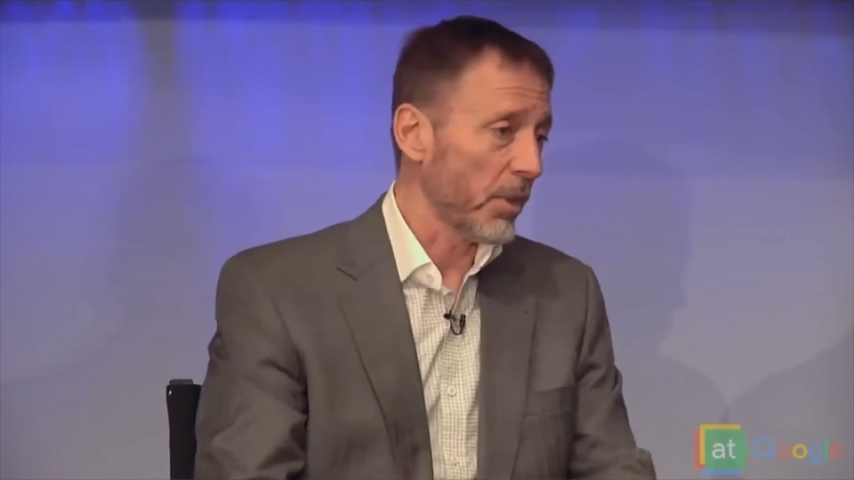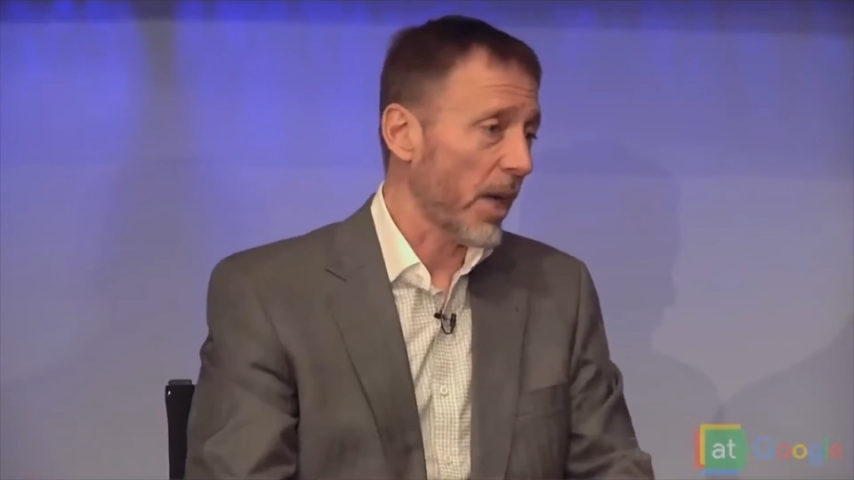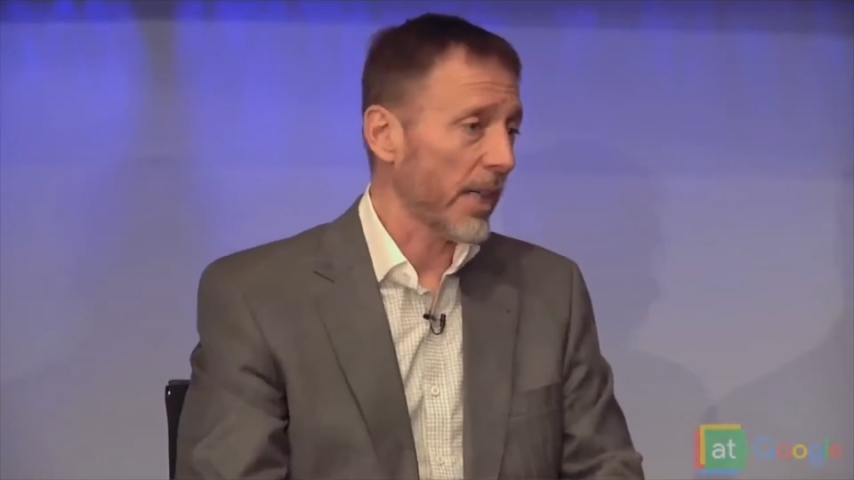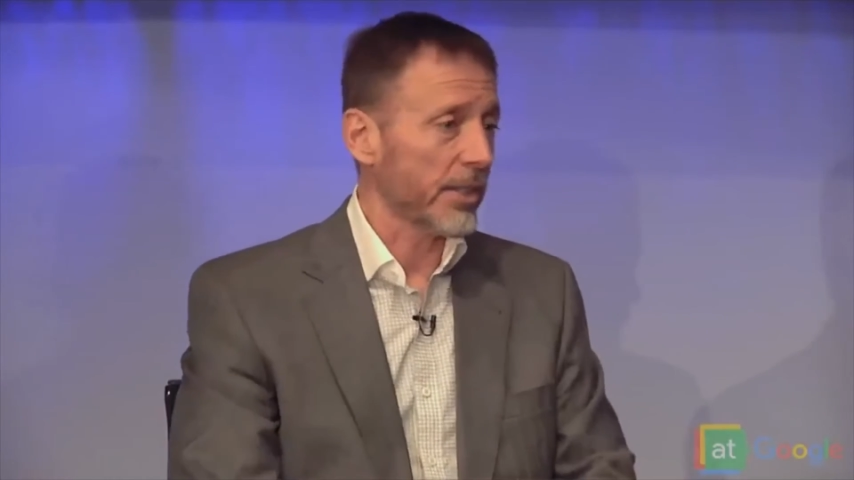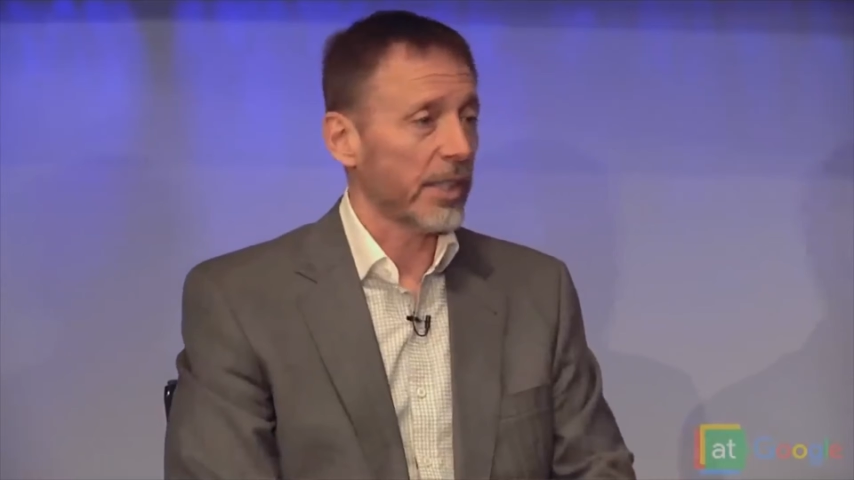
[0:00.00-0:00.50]

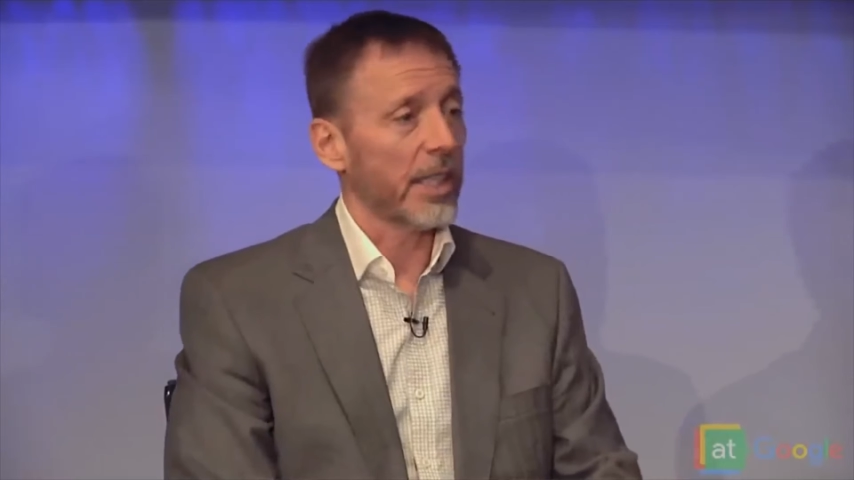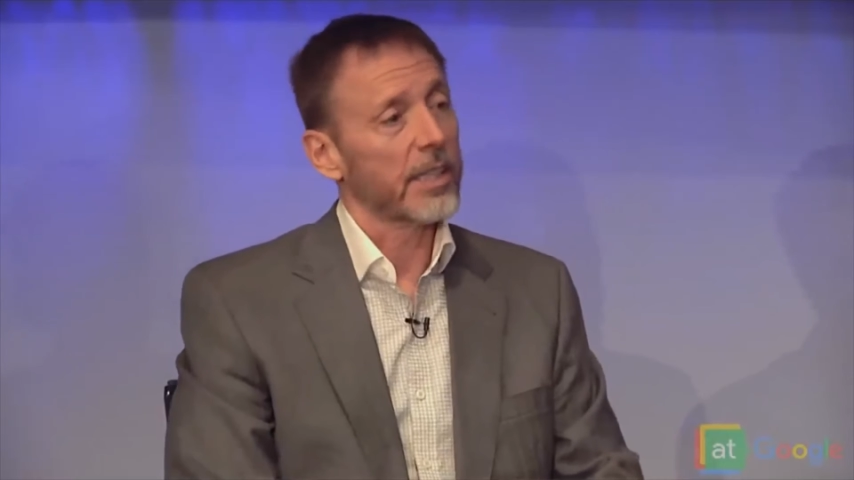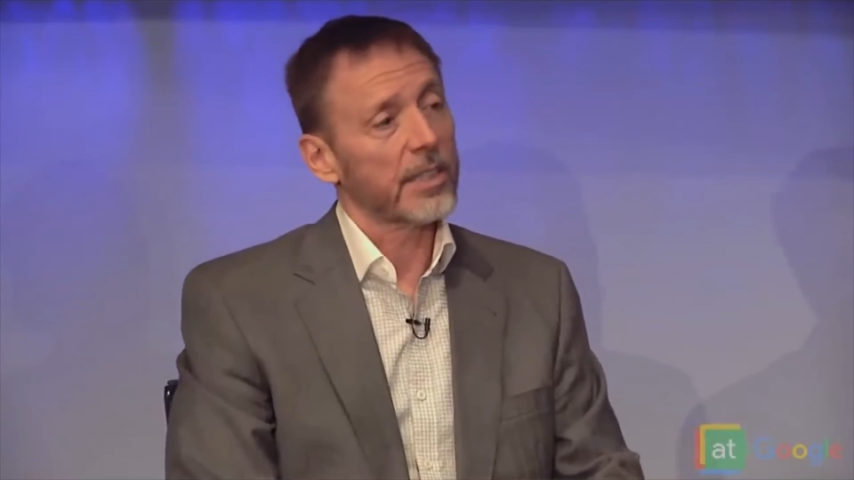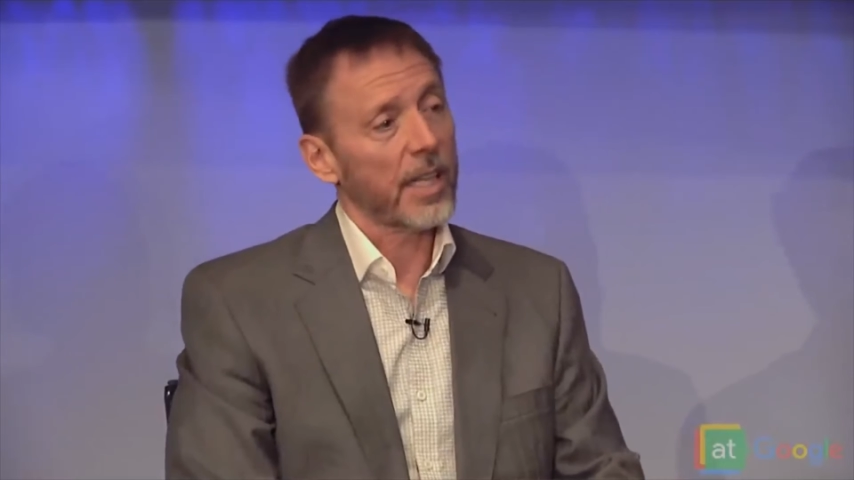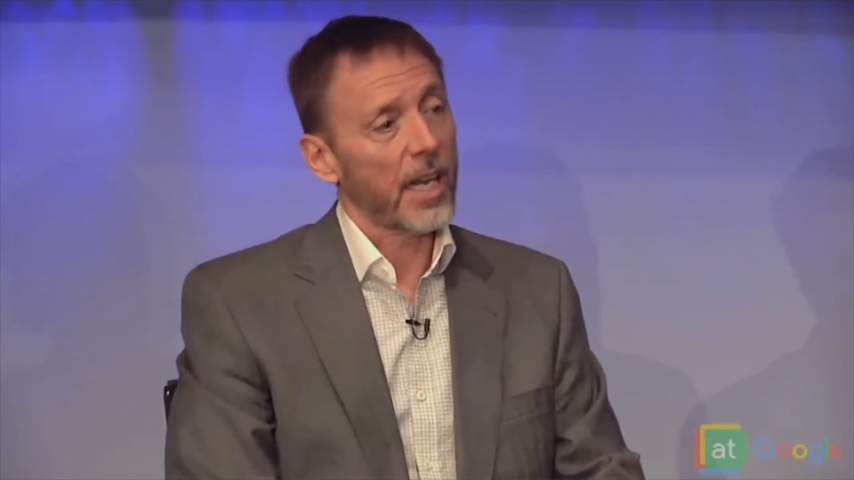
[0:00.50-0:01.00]
blocks the
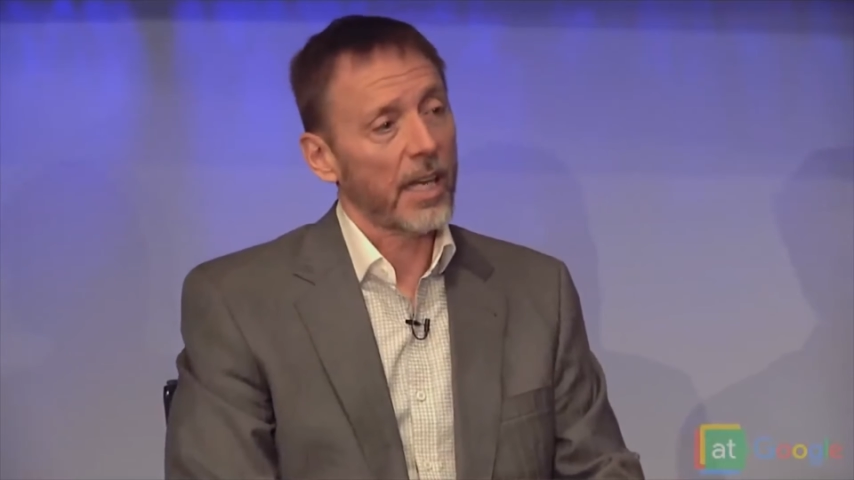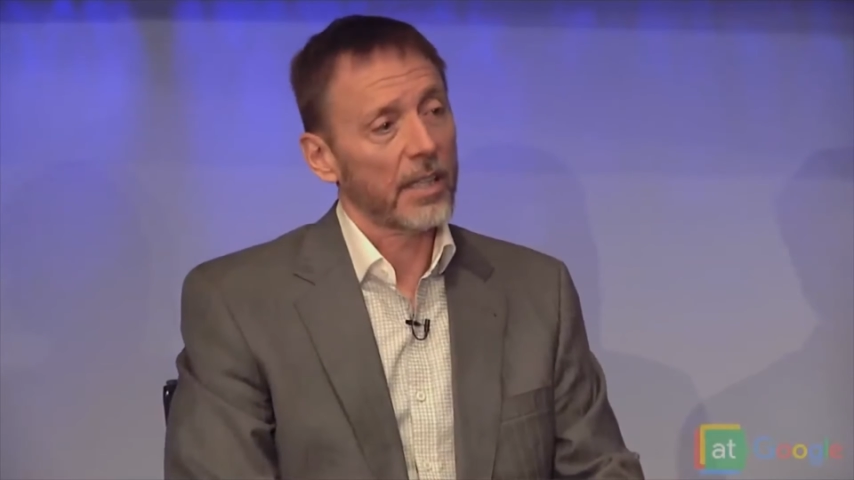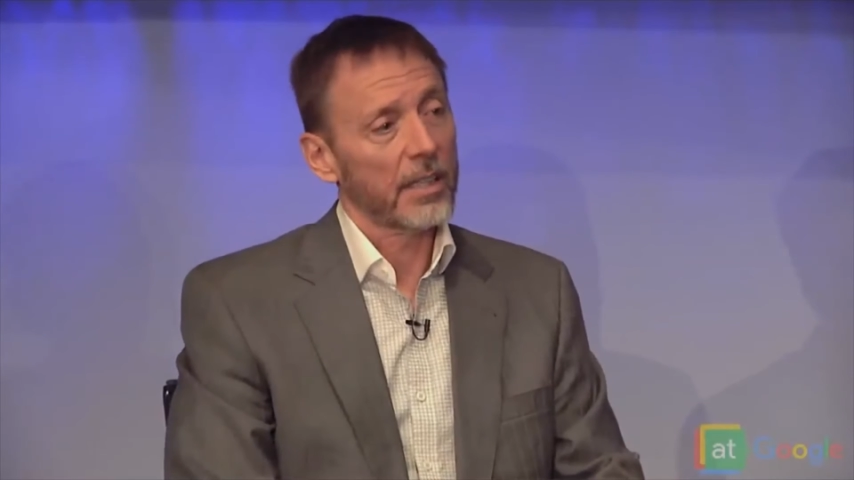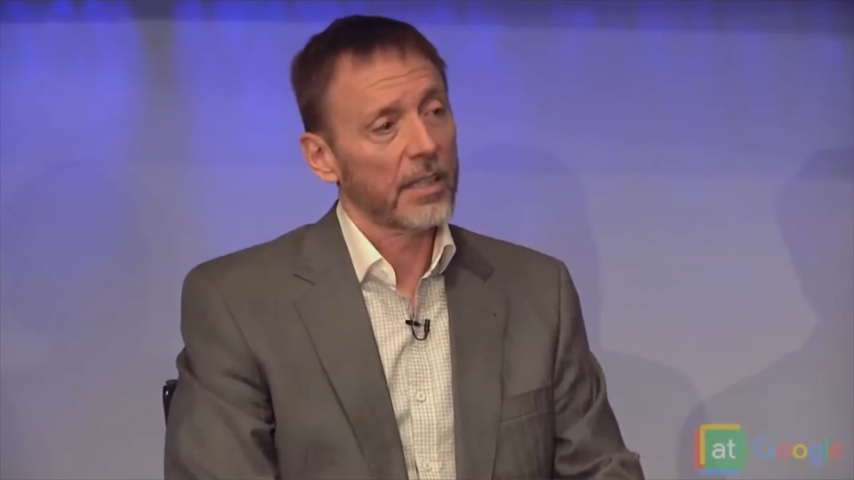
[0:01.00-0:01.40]
next day.